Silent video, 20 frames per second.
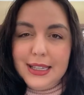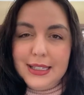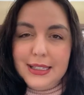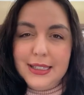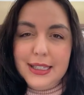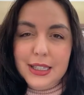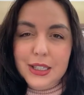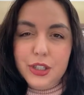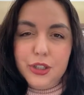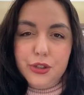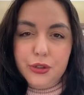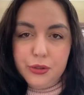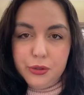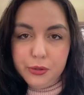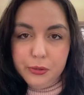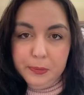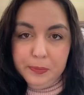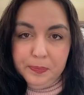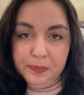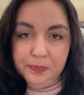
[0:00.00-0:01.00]
is this
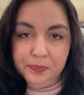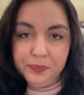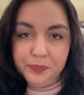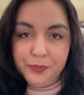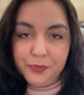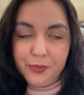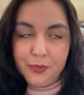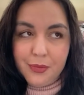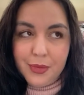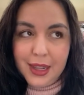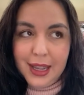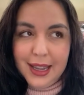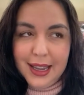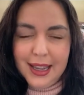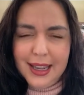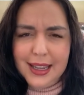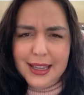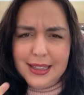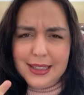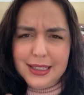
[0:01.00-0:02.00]
true?
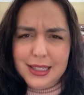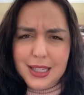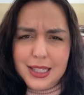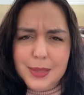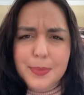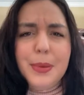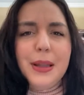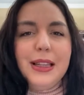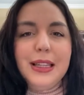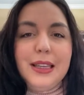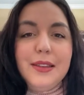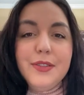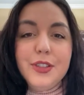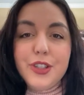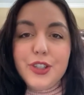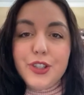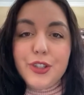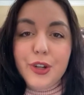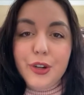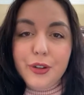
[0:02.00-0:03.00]
Is this belief
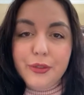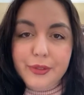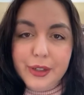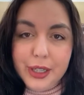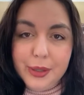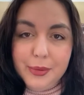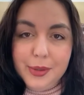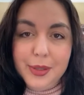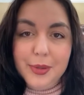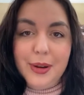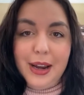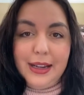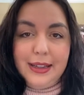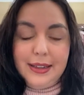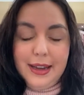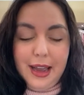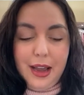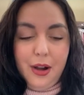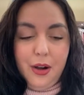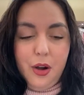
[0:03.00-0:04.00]
serving me right
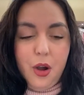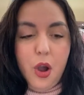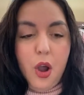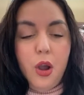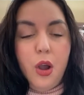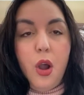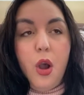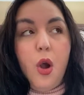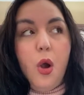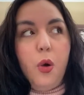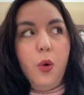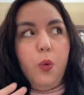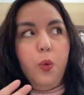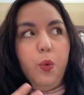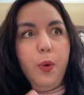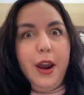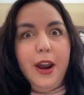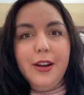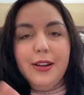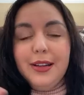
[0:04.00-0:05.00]
now?
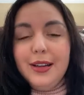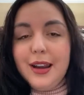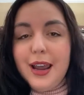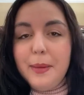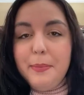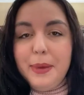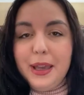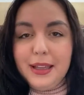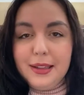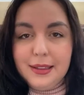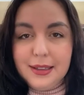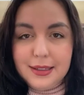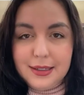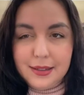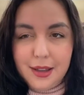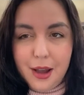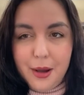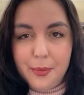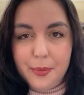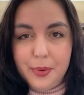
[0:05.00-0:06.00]
Where did I pick
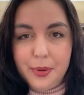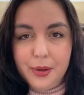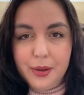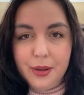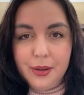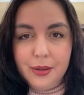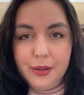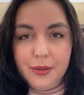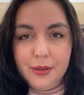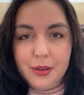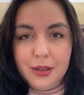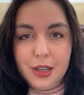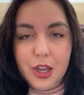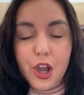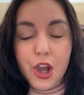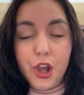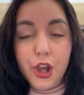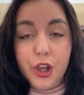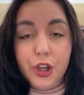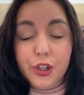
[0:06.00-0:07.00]
this up?
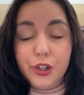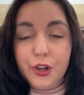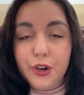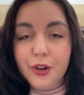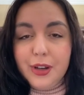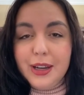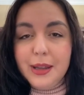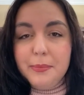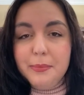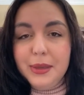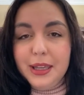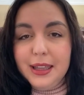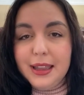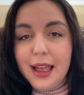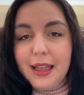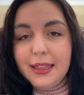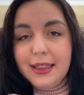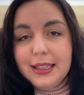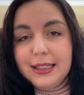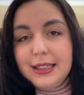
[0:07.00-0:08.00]
Could it be
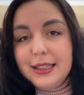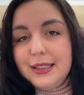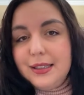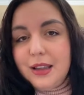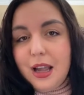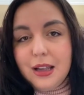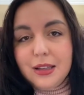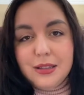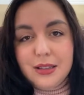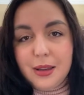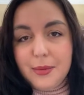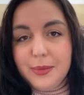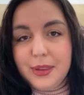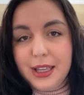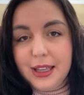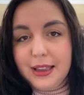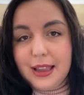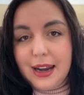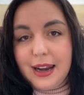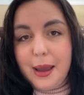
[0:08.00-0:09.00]
that this is not
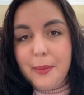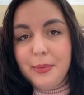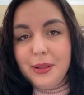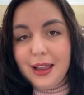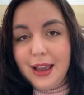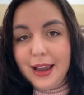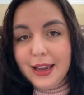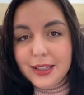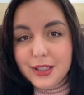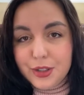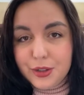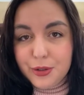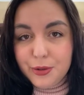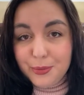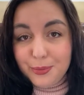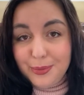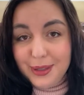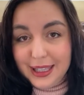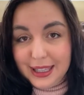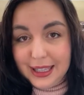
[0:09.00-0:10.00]
something that applies to
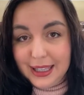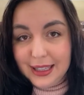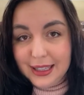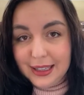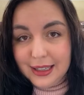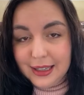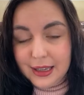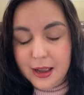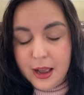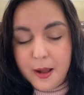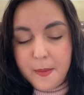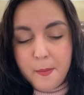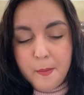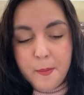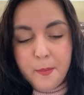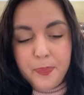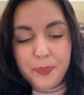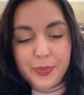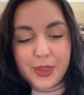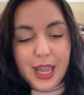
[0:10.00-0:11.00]
me?
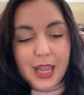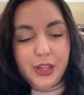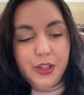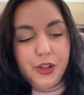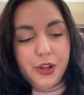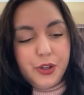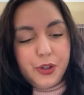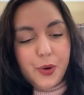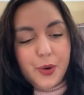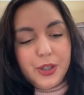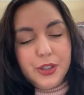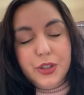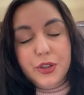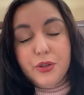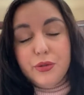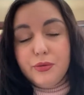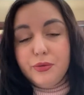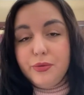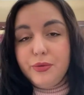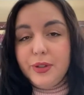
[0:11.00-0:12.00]
And you're going to